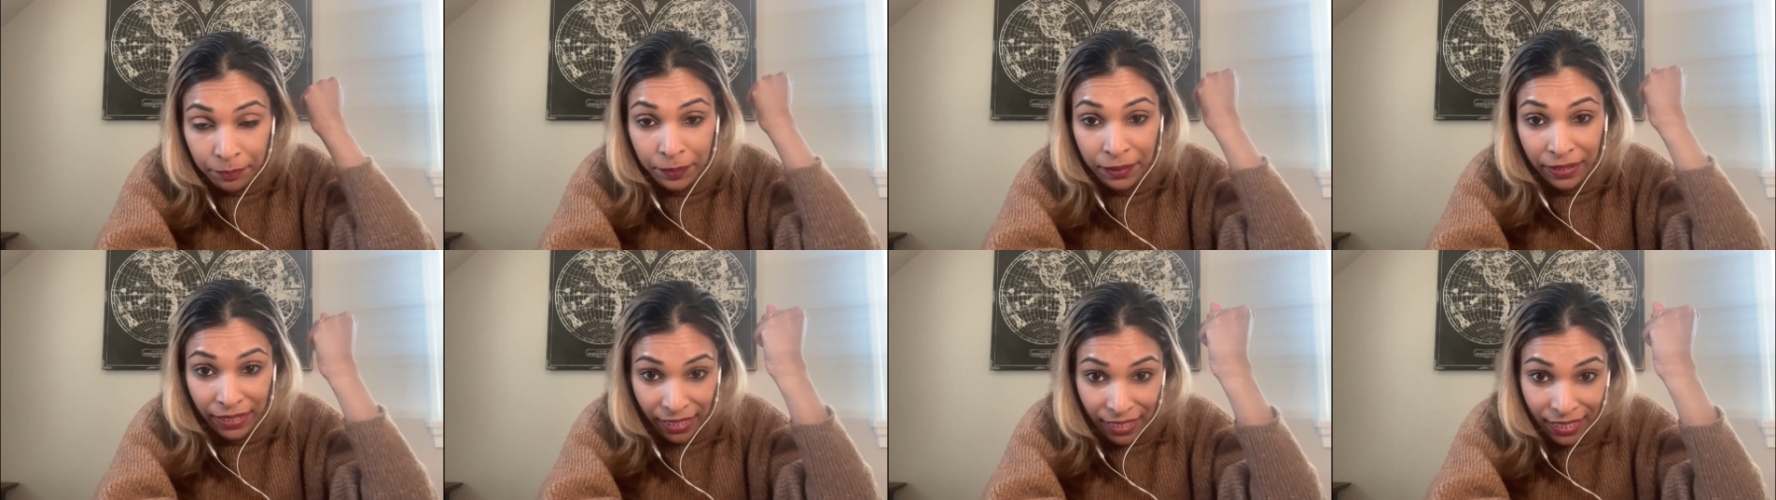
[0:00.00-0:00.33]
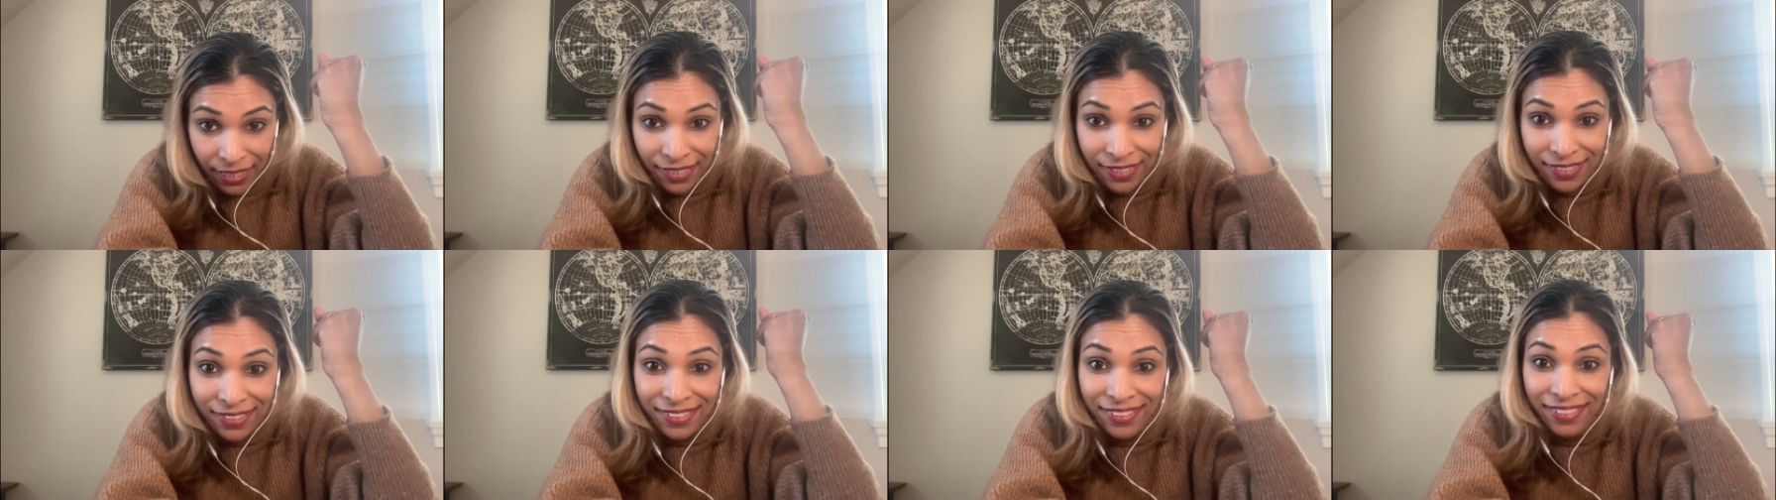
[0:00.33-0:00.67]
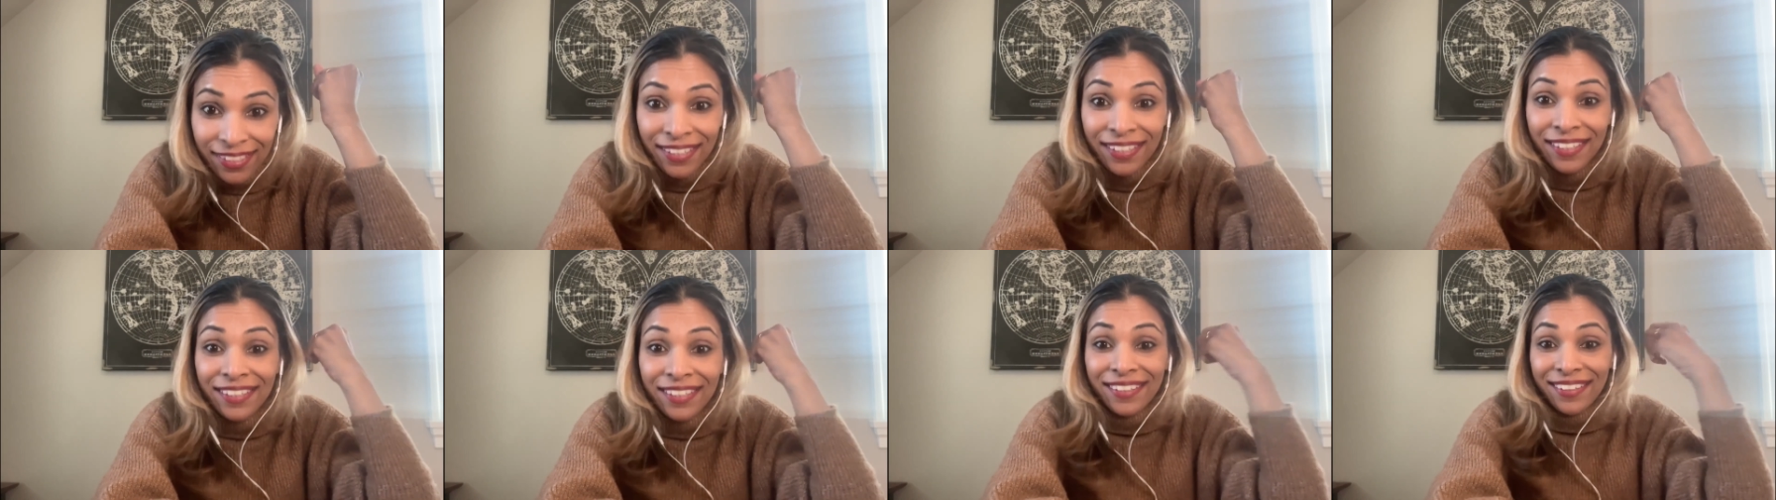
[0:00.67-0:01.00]

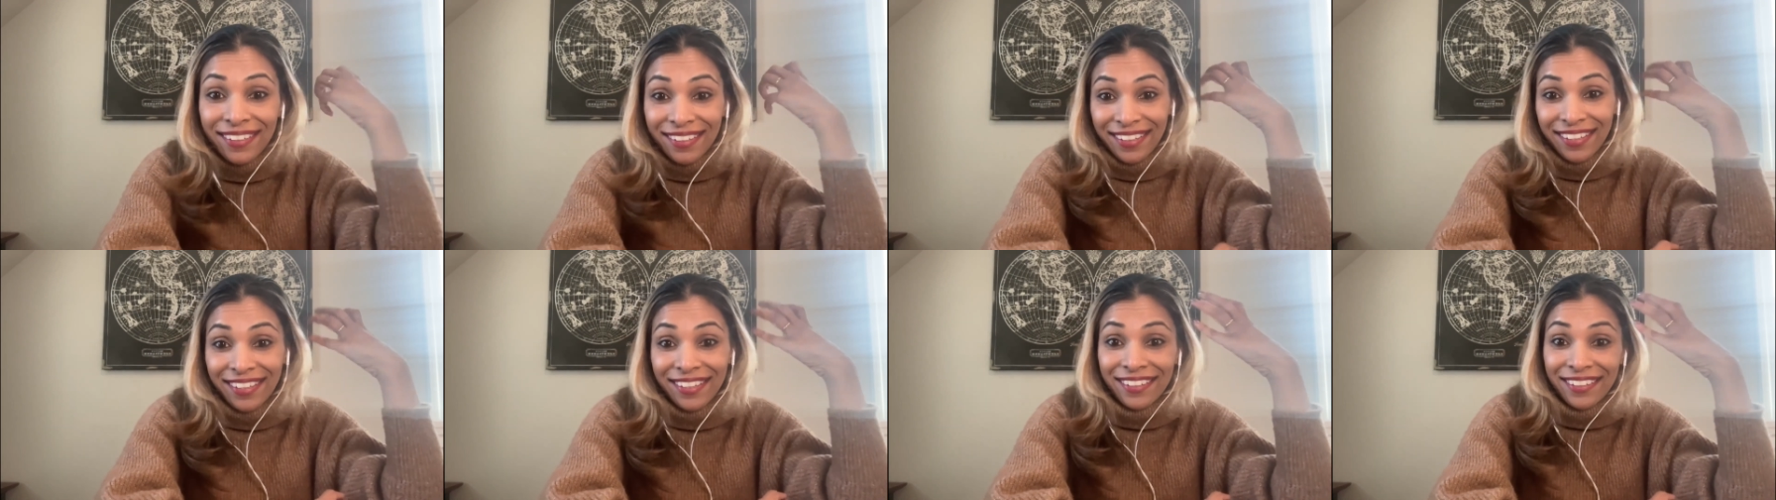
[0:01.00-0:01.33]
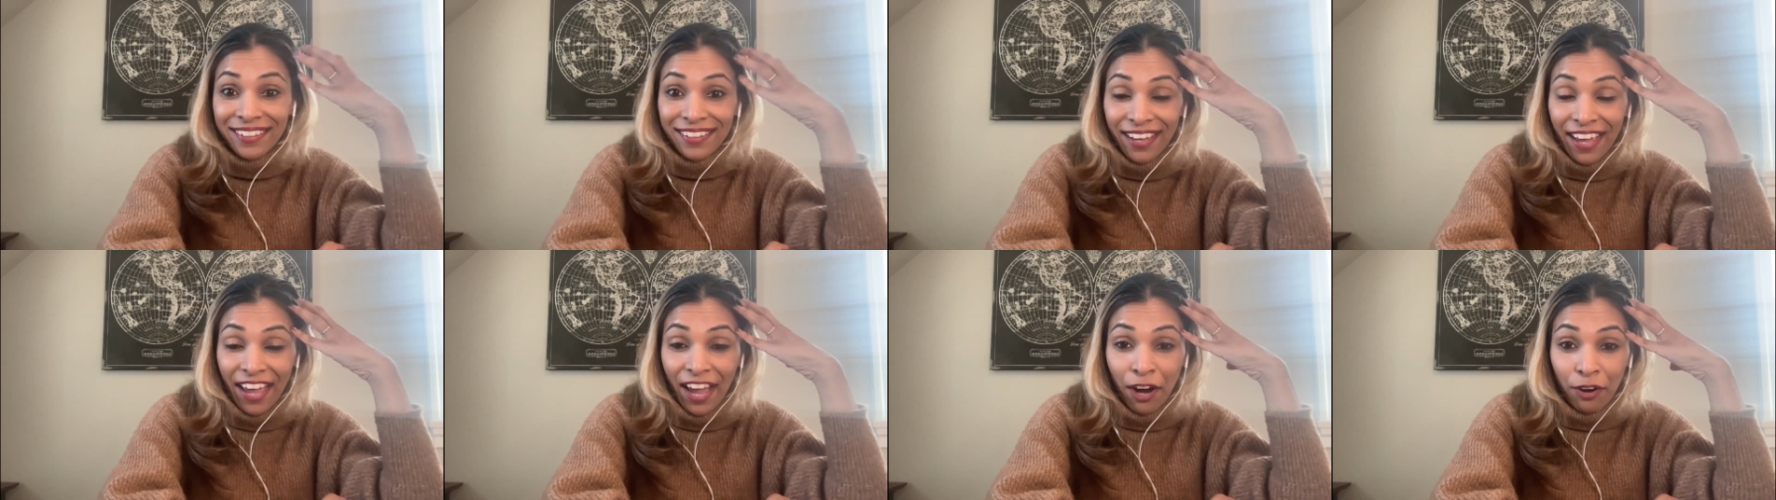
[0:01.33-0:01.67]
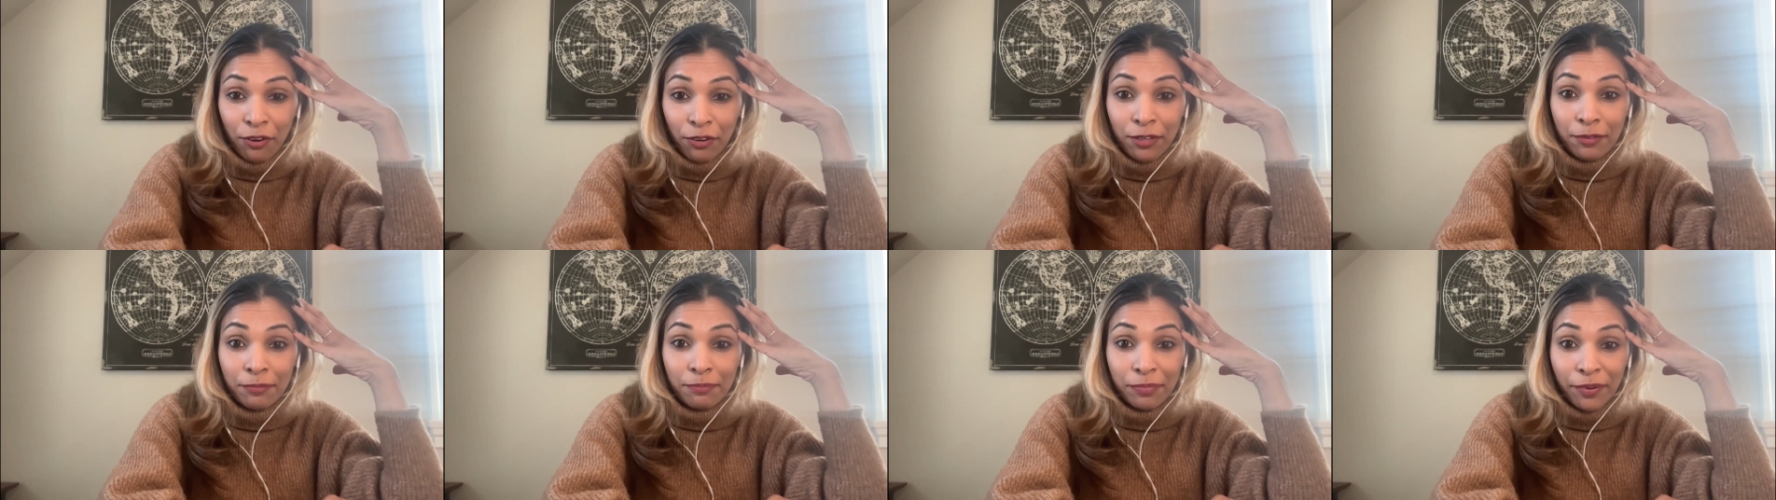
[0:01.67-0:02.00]
place in
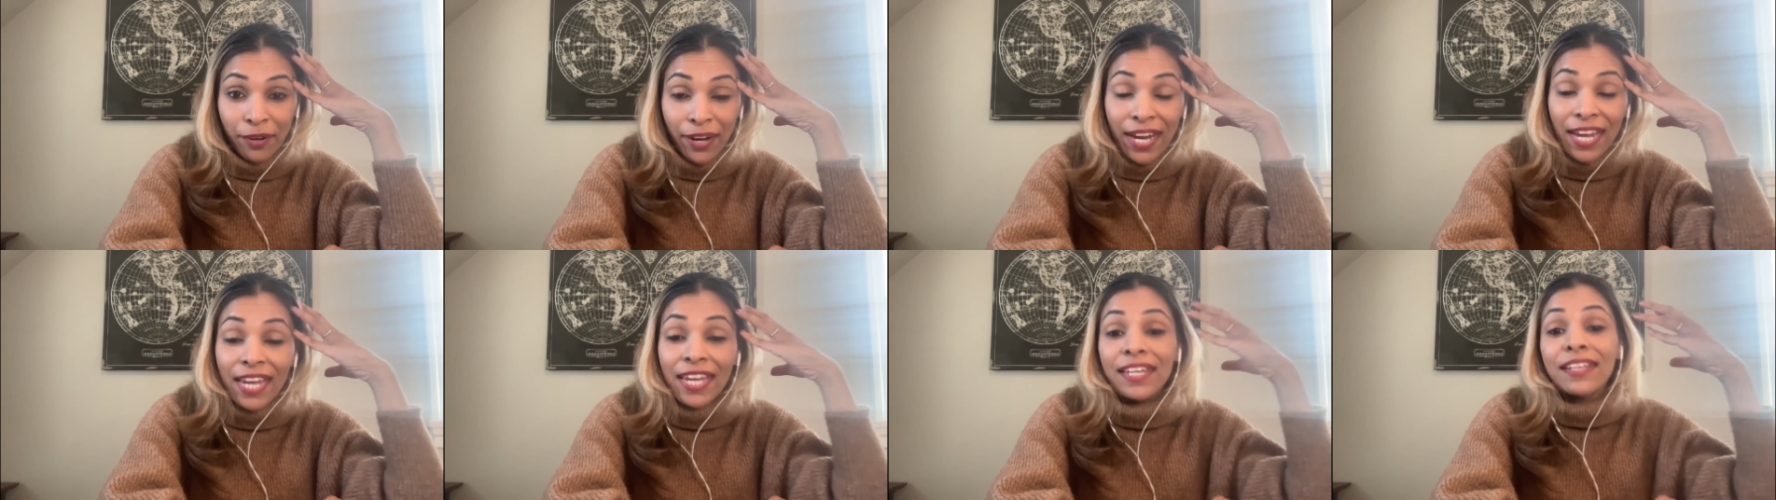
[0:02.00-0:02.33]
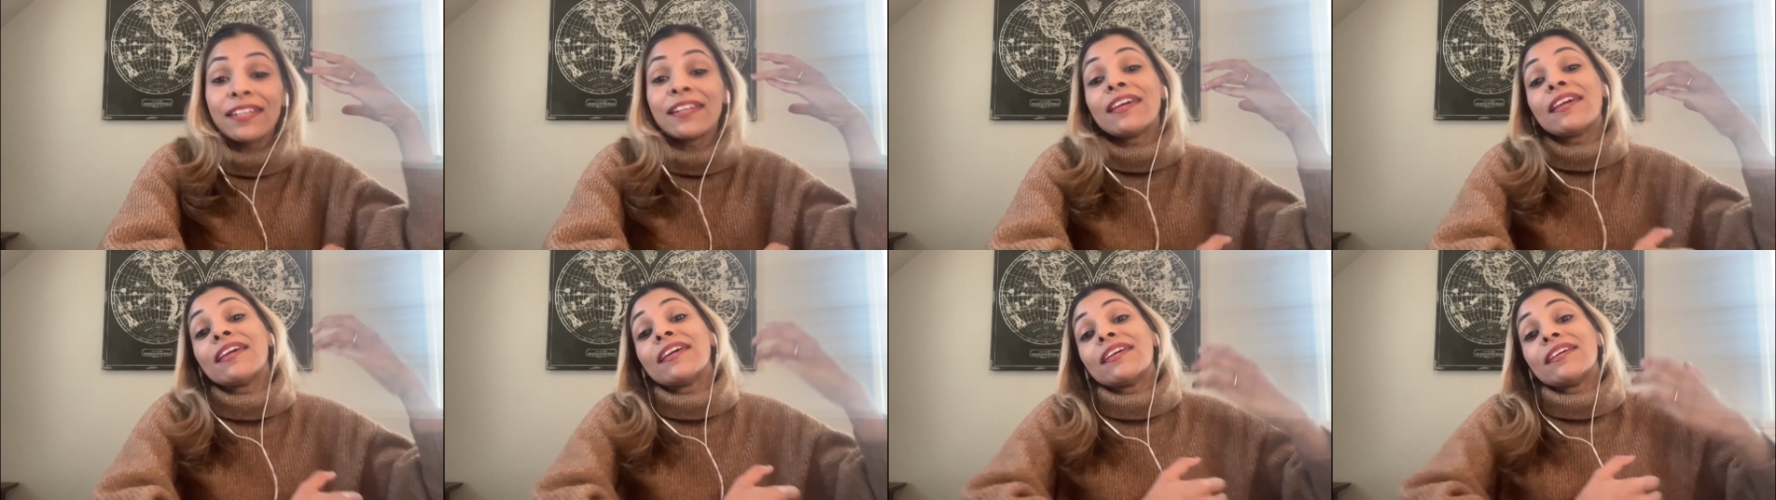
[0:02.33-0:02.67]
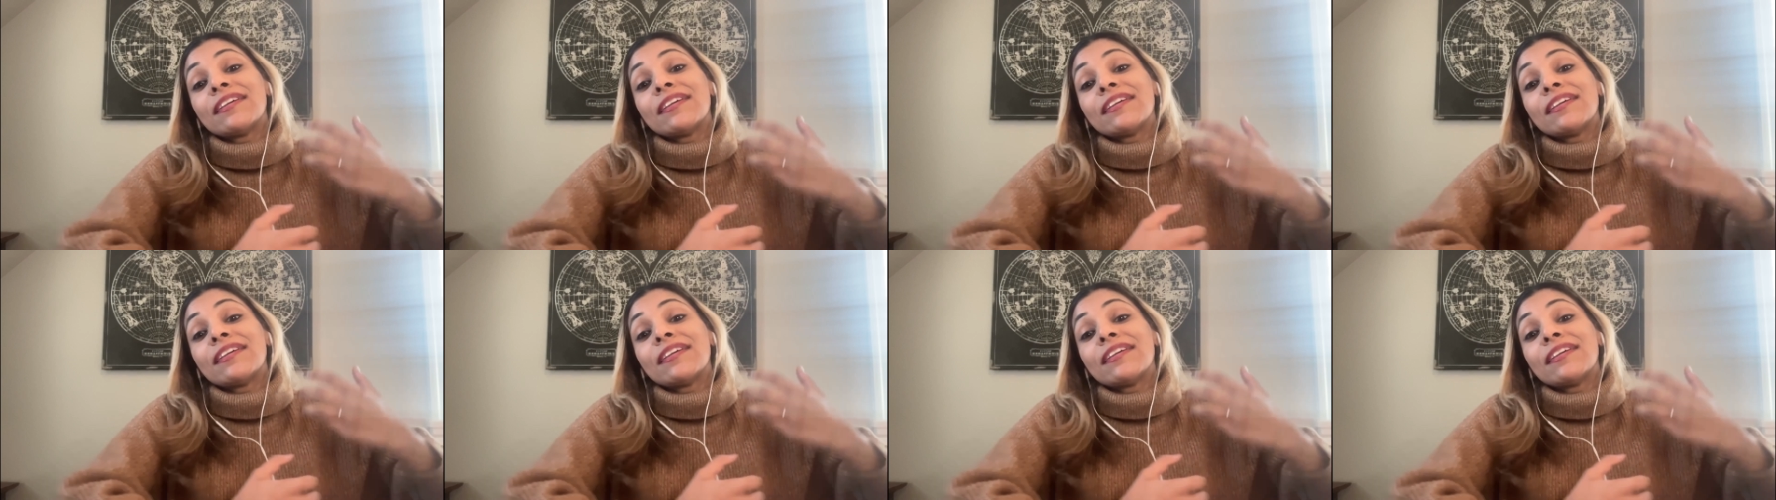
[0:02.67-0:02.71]
our brain,